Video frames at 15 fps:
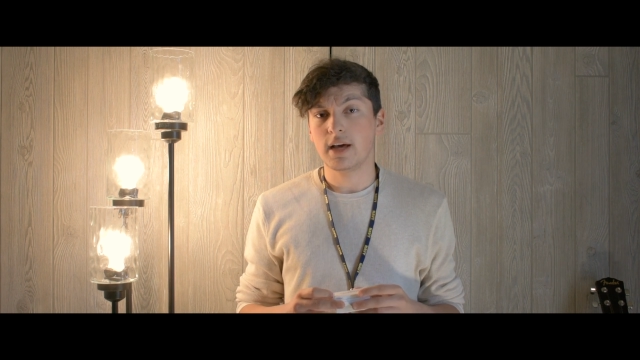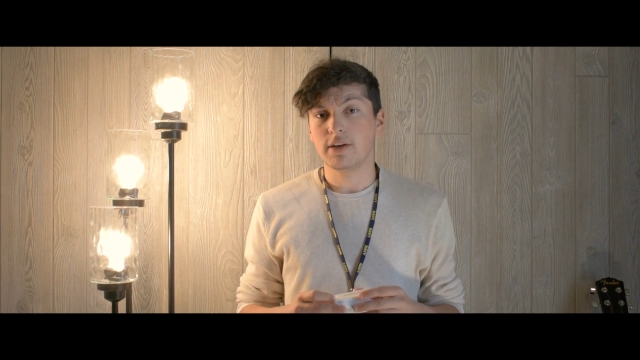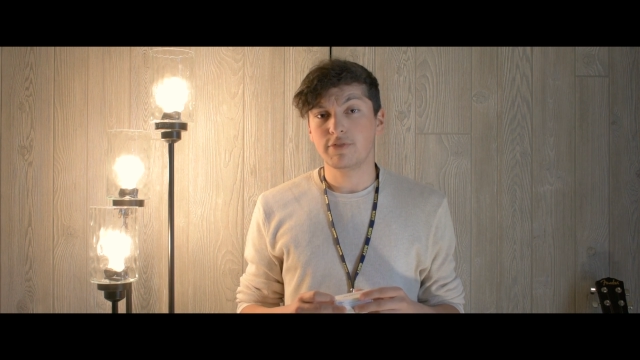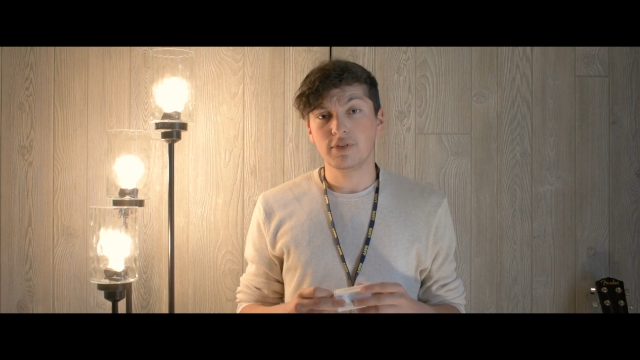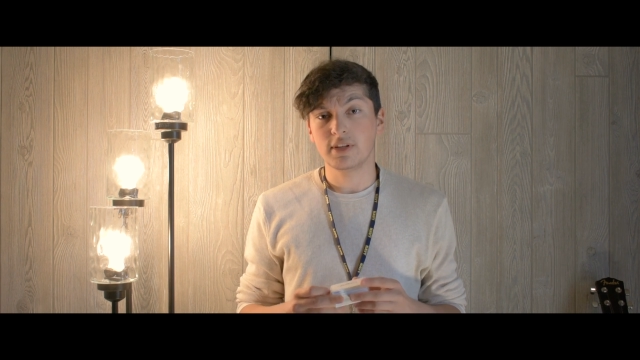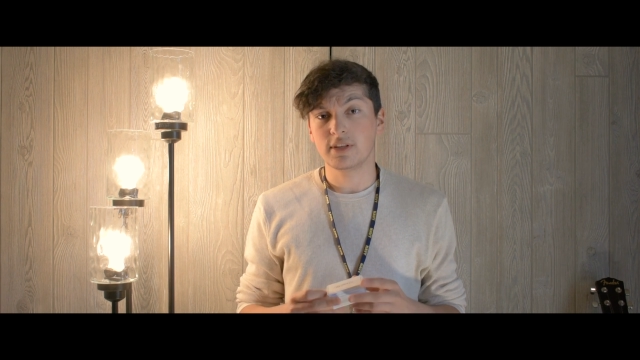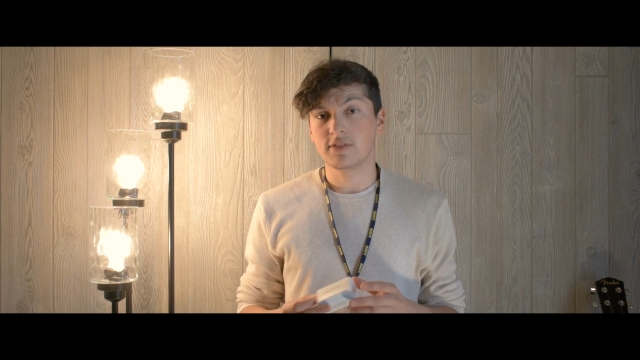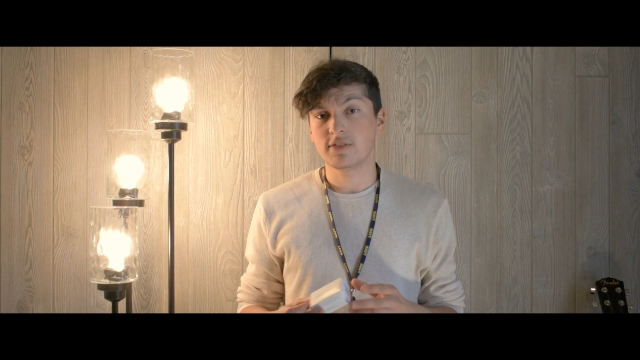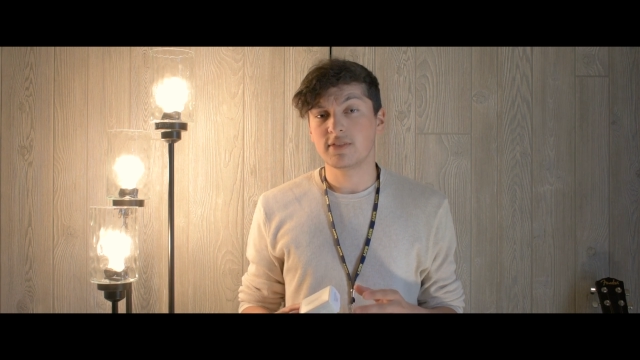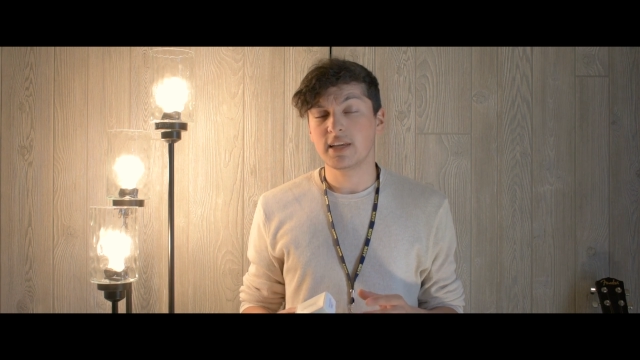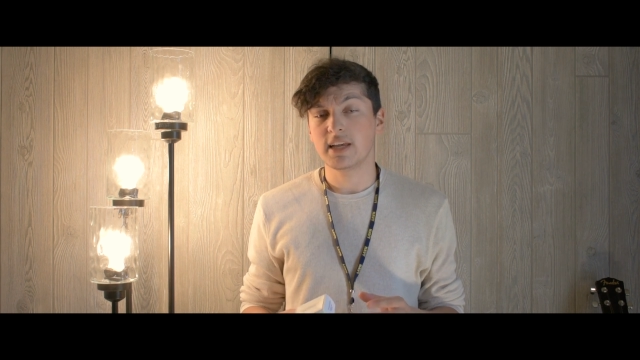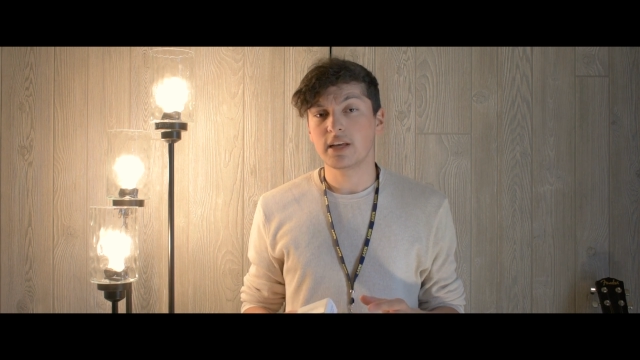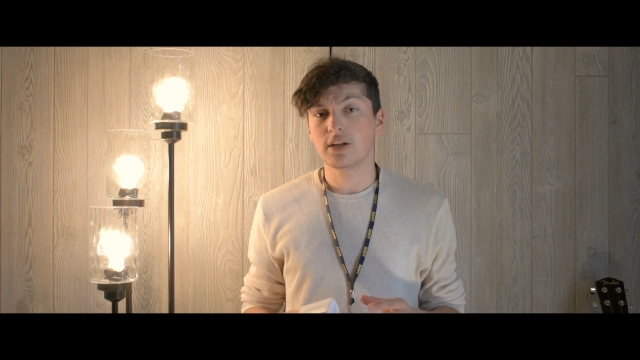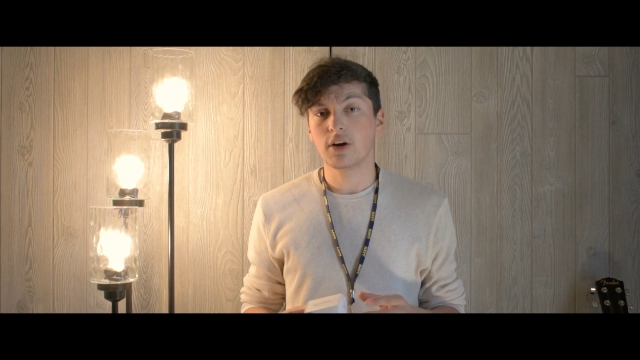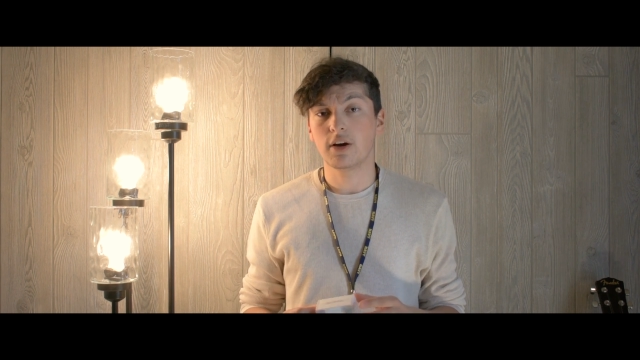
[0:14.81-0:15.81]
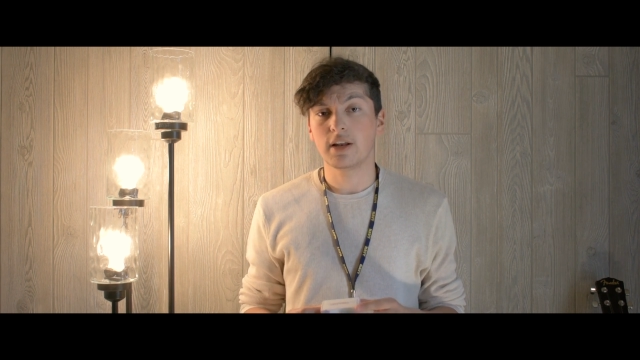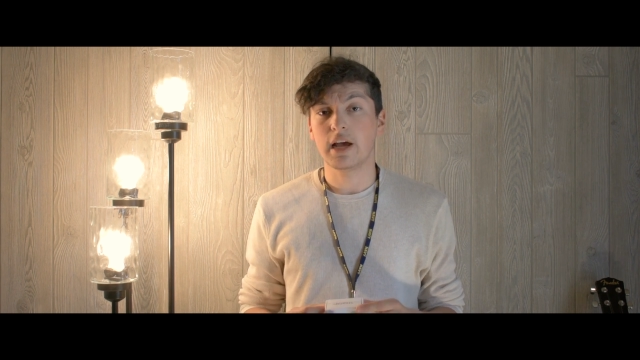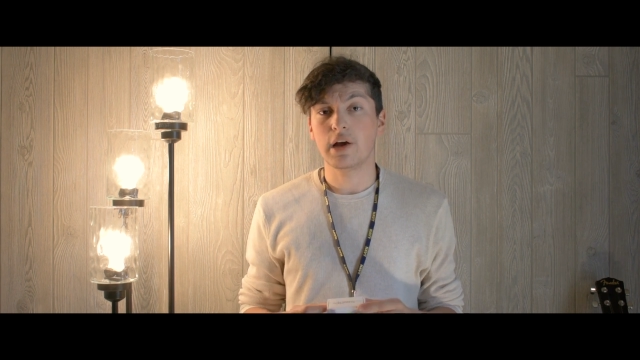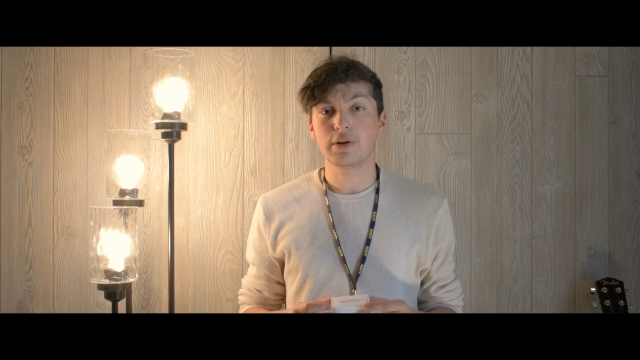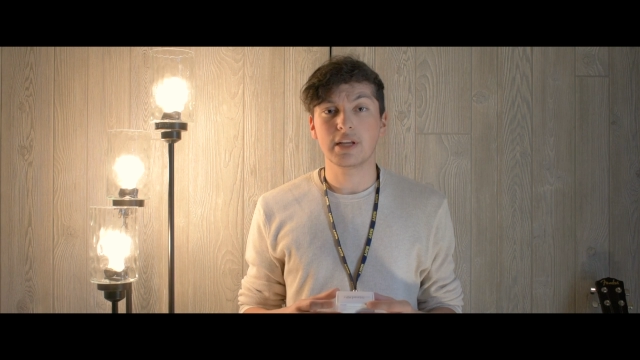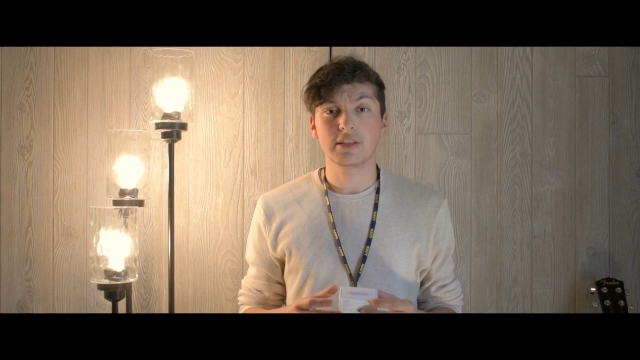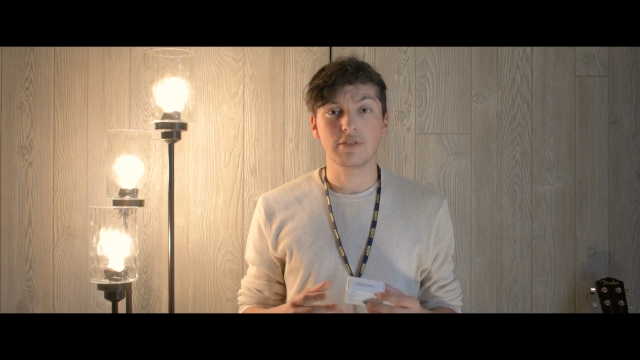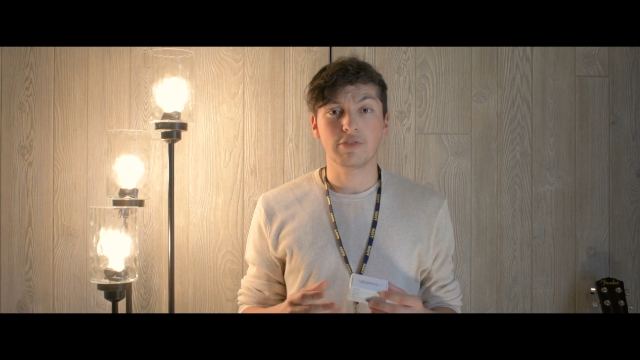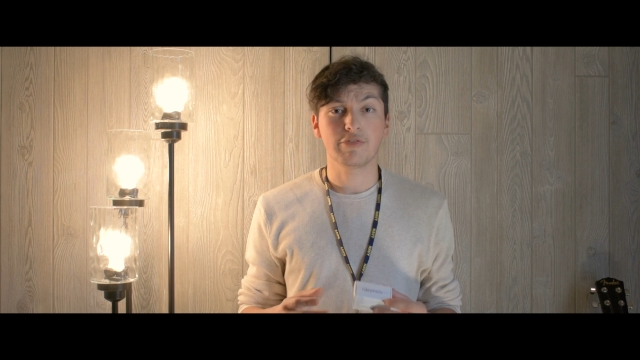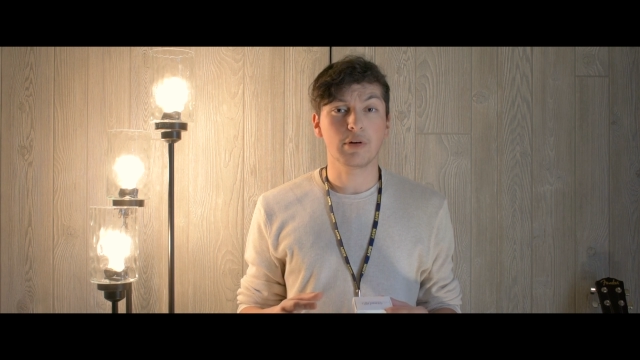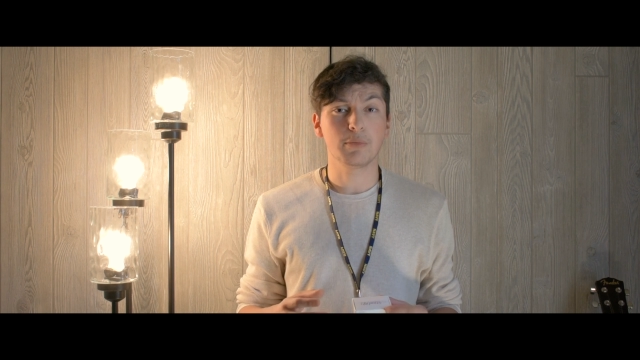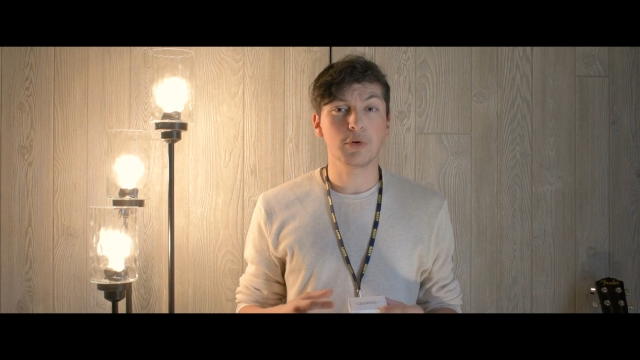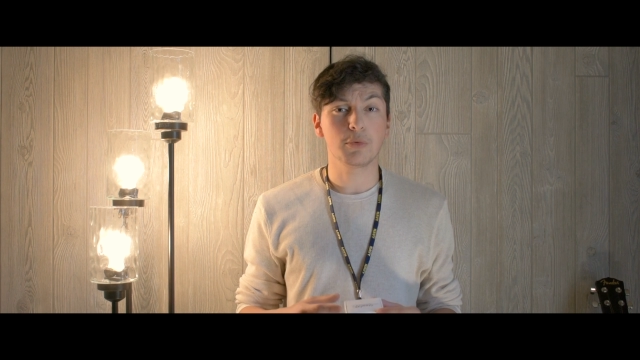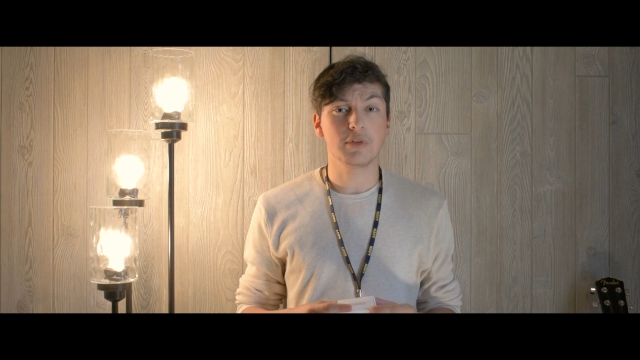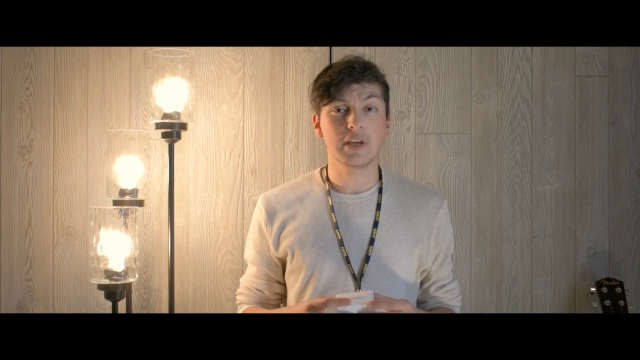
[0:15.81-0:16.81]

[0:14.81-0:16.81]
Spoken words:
if you didn't see it, on how to get the film look